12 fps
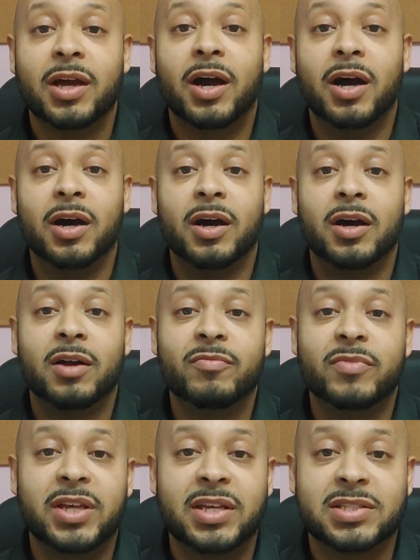Uh,
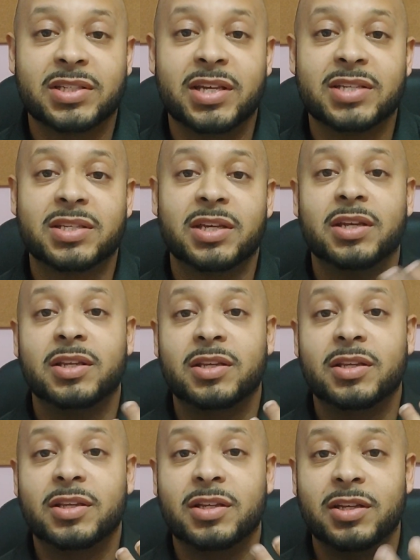is is it
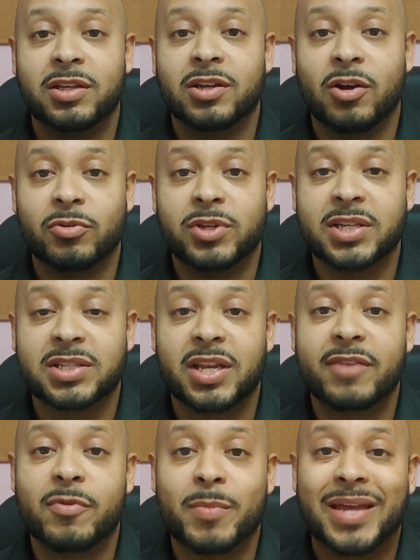you know does it
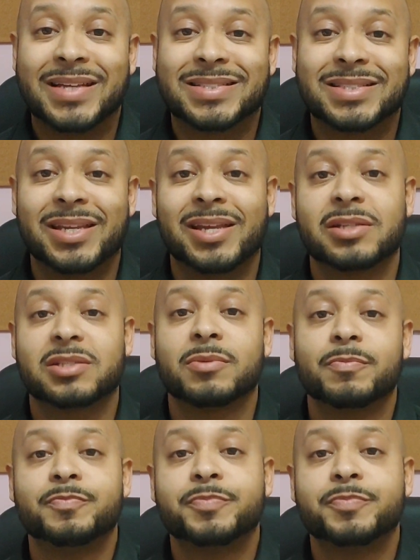even make sense?